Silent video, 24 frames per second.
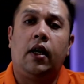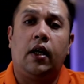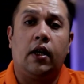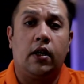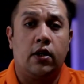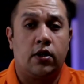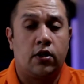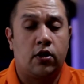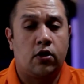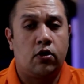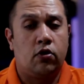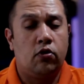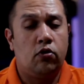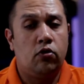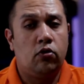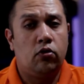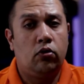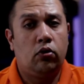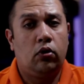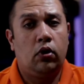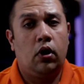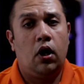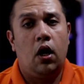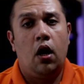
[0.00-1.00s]
in a
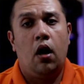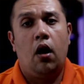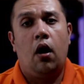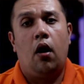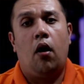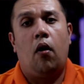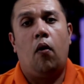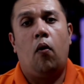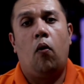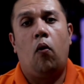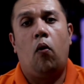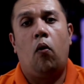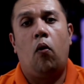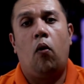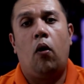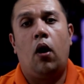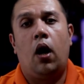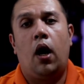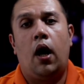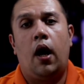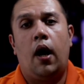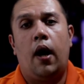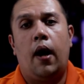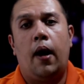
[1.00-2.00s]
school,
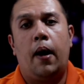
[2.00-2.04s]
or